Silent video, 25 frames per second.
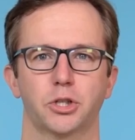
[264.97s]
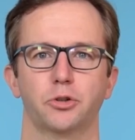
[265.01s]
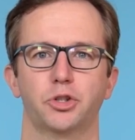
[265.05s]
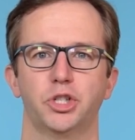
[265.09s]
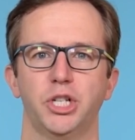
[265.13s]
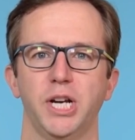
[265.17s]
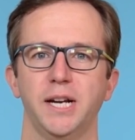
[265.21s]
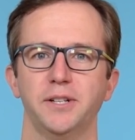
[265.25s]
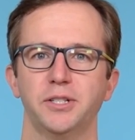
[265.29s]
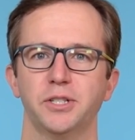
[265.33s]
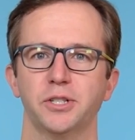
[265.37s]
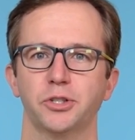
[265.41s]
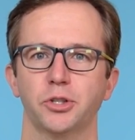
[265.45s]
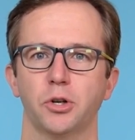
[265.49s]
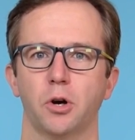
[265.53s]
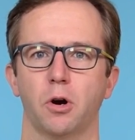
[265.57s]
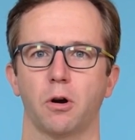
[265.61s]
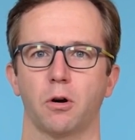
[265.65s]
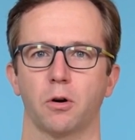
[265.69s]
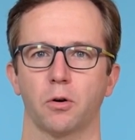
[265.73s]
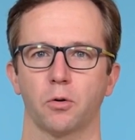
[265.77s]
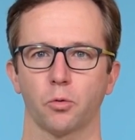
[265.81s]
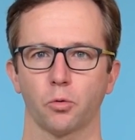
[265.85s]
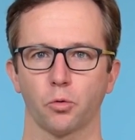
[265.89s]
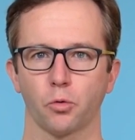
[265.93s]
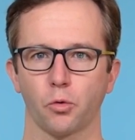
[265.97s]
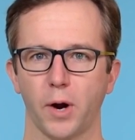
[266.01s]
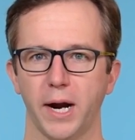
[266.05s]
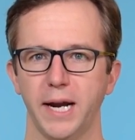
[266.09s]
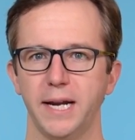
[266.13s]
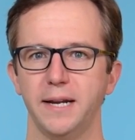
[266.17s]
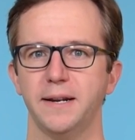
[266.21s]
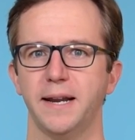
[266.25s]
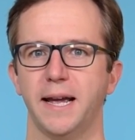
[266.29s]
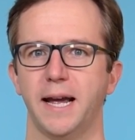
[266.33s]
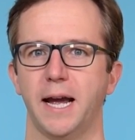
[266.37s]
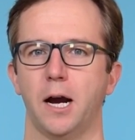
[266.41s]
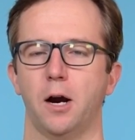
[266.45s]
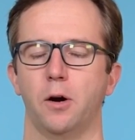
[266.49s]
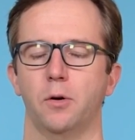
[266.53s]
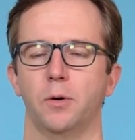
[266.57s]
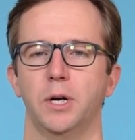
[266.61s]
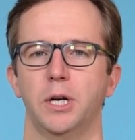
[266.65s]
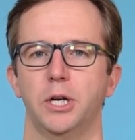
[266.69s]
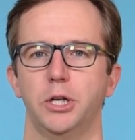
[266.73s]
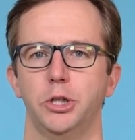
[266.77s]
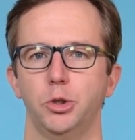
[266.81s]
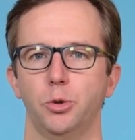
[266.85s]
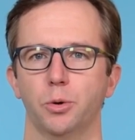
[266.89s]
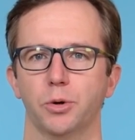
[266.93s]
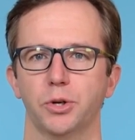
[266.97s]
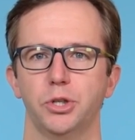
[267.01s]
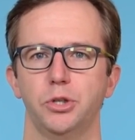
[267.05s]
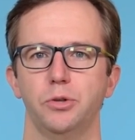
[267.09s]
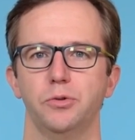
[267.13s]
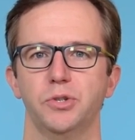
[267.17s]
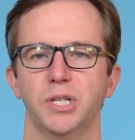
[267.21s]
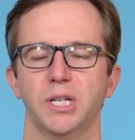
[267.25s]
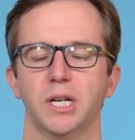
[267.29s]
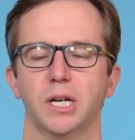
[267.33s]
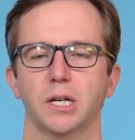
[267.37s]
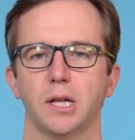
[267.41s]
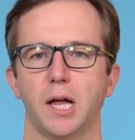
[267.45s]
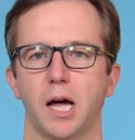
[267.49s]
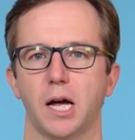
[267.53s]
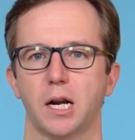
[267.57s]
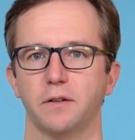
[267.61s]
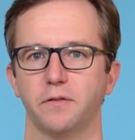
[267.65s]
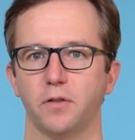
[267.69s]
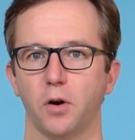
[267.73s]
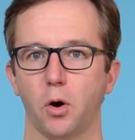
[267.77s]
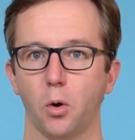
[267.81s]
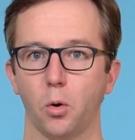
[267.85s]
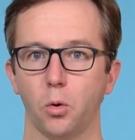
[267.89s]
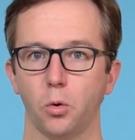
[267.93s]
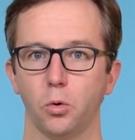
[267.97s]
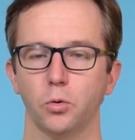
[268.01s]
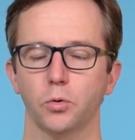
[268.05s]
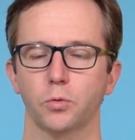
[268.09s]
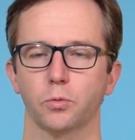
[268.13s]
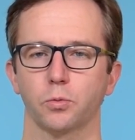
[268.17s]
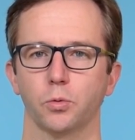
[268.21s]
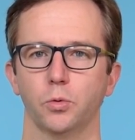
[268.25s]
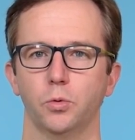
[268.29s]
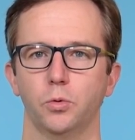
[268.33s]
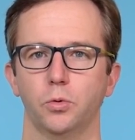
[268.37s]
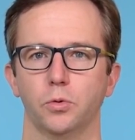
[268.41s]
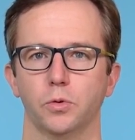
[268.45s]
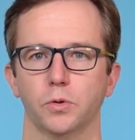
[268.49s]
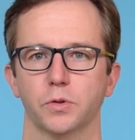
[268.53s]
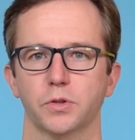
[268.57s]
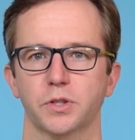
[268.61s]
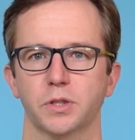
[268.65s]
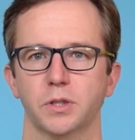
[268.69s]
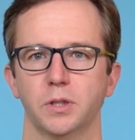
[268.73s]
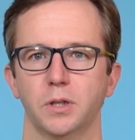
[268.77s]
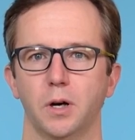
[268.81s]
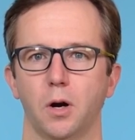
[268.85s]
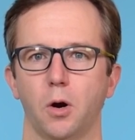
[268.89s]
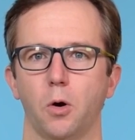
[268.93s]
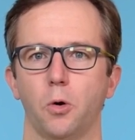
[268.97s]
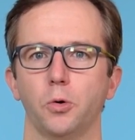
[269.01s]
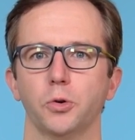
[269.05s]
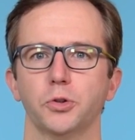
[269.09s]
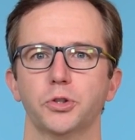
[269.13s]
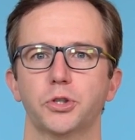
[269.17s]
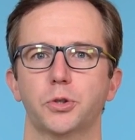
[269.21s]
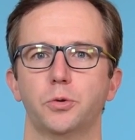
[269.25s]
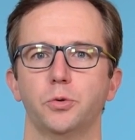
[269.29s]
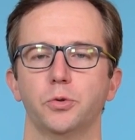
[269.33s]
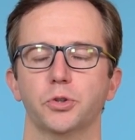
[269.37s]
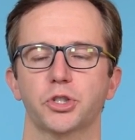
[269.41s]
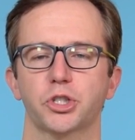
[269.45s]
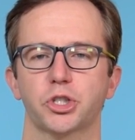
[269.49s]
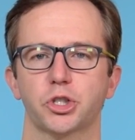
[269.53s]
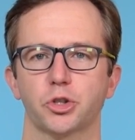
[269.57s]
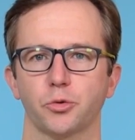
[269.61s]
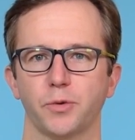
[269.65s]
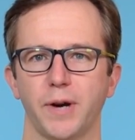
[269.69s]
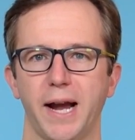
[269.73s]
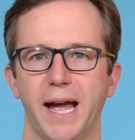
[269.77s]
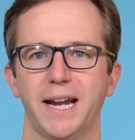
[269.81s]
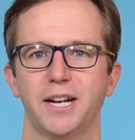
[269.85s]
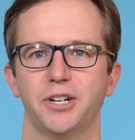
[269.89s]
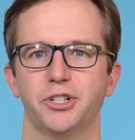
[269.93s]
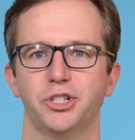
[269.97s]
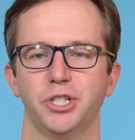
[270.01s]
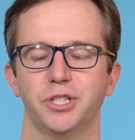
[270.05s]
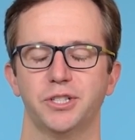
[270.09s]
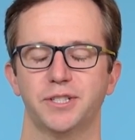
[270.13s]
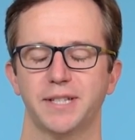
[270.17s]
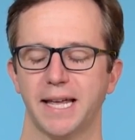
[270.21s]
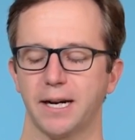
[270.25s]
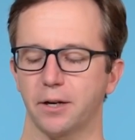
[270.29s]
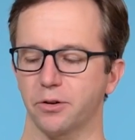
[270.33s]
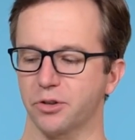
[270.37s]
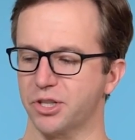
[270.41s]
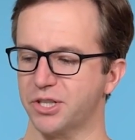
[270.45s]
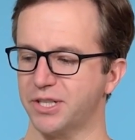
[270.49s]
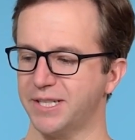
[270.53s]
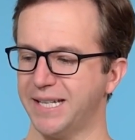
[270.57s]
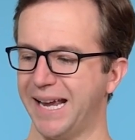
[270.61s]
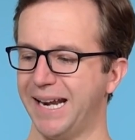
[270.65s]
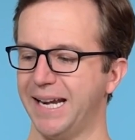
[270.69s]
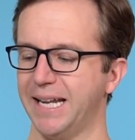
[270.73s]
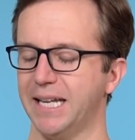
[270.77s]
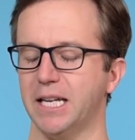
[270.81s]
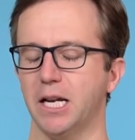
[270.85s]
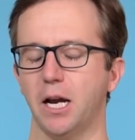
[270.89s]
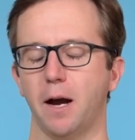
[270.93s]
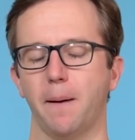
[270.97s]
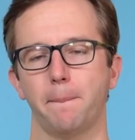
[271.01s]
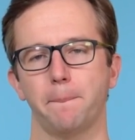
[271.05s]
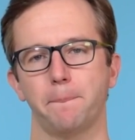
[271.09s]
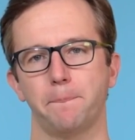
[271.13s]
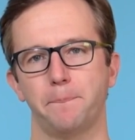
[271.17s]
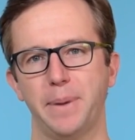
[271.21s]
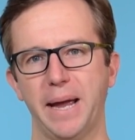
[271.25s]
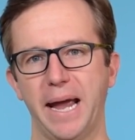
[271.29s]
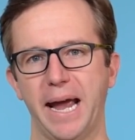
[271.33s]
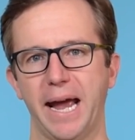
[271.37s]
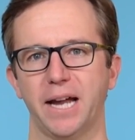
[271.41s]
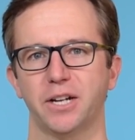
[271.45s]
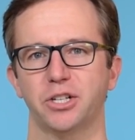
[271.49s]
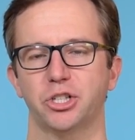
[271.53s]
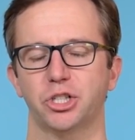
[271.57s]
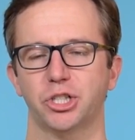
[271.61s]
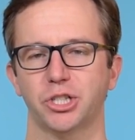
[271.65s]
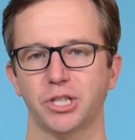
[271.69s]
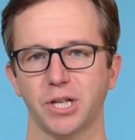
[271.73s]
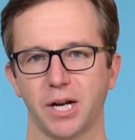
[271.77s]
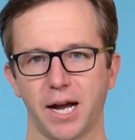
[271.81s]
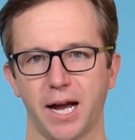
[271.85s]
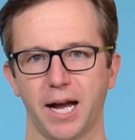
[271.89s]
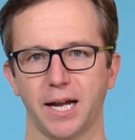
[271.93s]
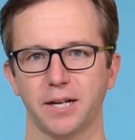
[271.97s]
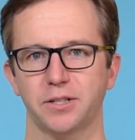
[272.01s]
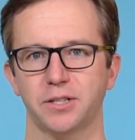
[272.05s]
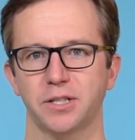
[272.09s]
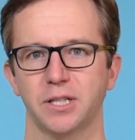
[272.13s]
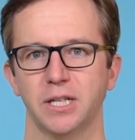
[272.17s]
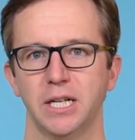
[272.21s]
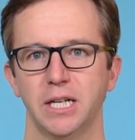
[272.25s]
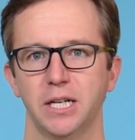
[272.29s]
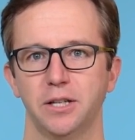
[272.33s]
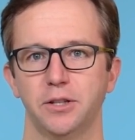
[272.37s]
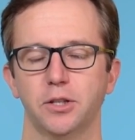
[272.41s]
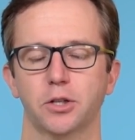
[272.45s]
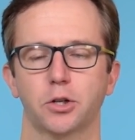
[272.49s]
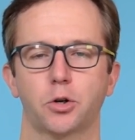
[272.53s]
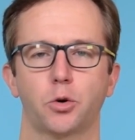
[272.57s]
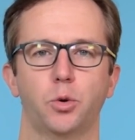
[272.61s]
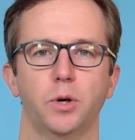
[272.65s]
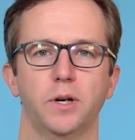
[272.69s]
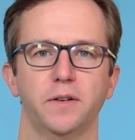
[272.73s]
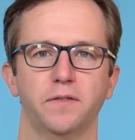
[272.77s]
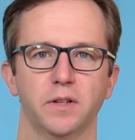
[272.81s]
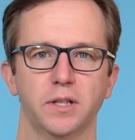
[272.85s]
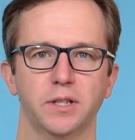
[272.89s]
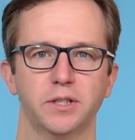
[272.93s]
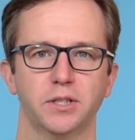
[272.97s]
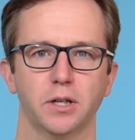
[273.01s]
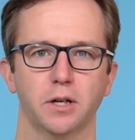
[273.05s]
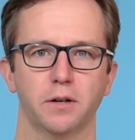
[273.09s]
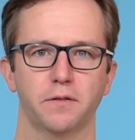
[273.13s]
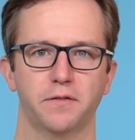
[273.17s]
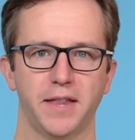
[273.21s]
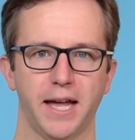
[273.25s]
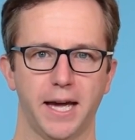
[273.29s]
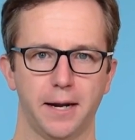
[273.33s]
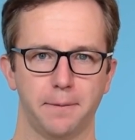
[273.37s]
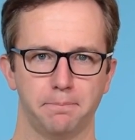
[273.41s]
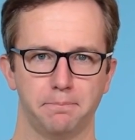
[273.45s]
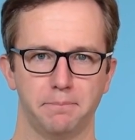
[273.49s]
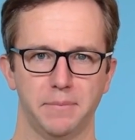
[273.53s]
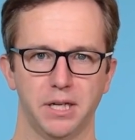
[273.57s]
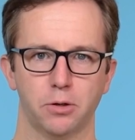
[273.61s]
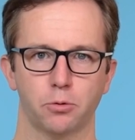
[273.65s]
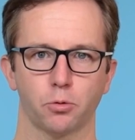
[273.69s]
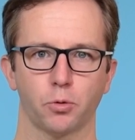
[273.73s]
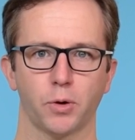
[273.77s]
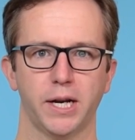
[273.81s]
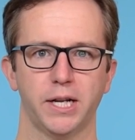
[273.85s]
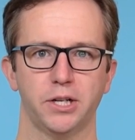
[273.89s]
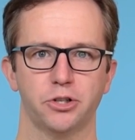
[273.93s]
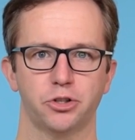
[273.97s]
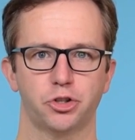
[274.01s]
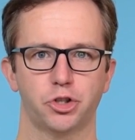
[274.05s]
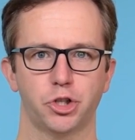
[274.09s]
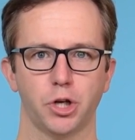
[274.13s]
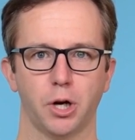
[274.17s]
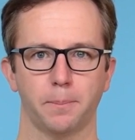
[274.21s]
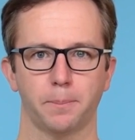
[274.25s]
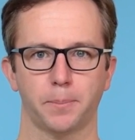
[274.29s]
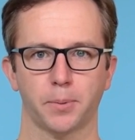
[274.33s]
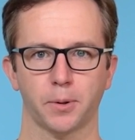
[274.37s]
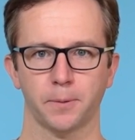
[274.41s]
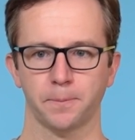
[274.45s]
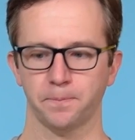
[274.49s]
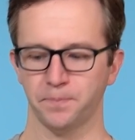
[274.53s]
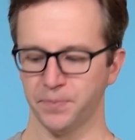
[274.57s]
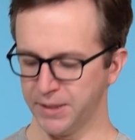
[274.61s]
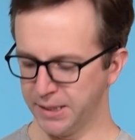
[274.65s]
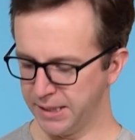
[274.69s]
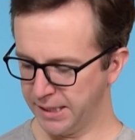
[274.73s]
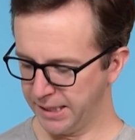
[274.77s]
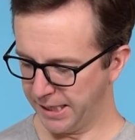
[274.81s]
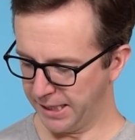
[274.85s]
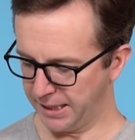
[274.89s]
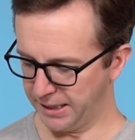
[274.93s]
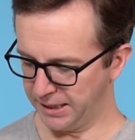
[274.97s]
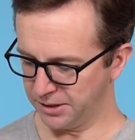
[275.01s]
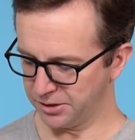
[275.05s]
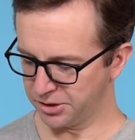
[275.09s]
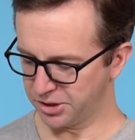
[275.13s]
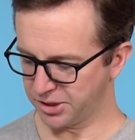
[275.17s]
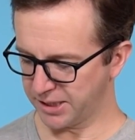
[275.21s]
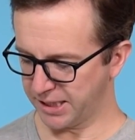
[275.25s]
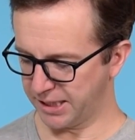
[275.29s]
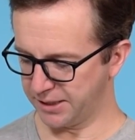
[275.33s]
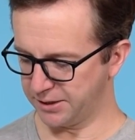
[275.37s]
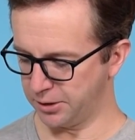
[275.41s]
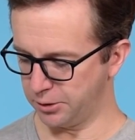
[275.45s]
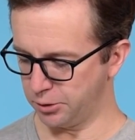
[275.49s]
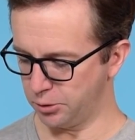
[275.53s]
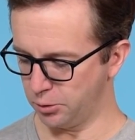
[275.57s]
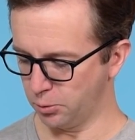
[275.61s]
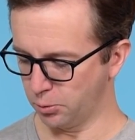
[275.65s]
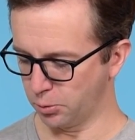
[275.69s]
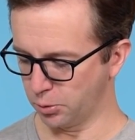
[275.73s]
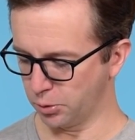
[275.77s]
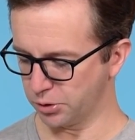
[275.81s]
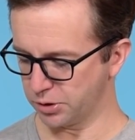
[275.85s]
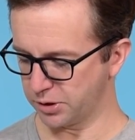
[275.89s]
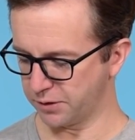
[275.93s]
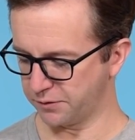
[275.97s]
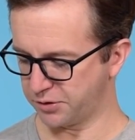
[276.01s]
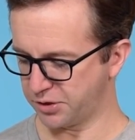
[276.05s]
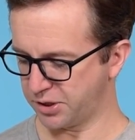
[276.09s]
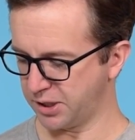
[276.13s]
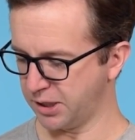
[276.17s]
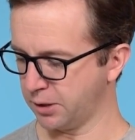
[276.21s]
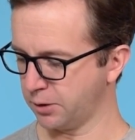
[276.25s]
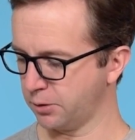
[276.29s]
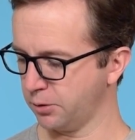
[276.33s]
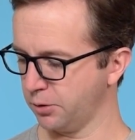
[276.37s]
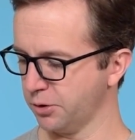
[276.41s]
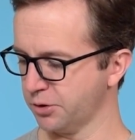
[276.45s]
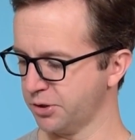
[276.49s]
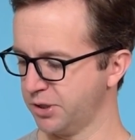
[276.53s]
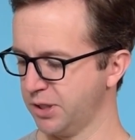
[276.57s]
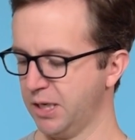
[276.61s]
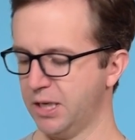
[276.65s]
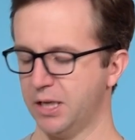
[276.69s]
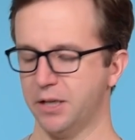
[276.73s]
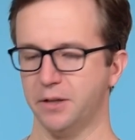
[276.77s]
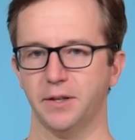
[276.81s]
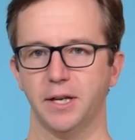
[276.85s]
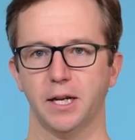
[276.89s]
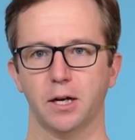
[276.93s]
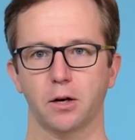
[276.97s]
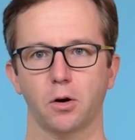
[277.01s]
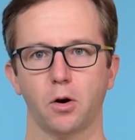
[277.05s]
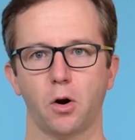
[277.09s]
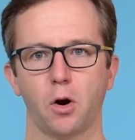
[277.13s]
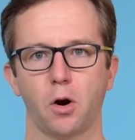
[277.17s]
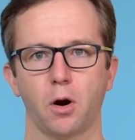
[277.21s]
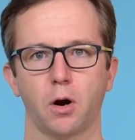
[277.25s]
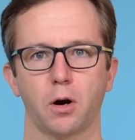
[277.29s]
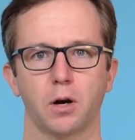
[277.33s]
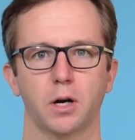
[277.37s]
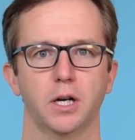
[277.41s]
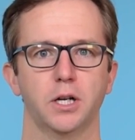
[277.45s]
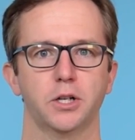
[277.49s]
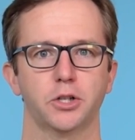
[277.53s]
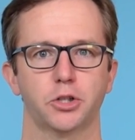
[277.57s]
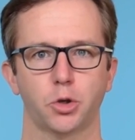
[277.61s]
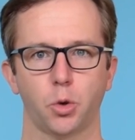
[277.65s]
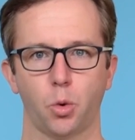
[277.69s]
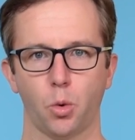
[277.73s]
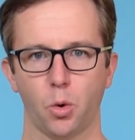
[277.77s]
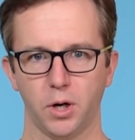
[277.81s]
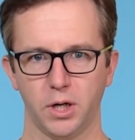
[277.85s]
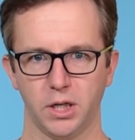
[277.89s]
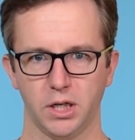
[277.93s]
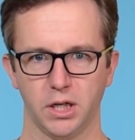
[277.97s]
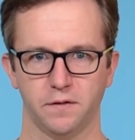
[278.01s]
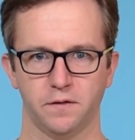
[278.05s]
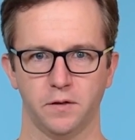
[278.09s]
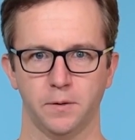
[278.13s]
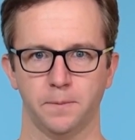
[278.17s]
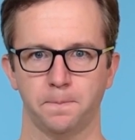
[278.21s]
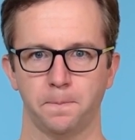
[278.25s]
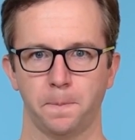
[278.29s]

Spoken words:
So chances are, right now, you are using a lot of old rules, old school strategies that are setting up bad shots, the equivalent of that mid-range jumper. And inside the new rules of singles, there are 20 of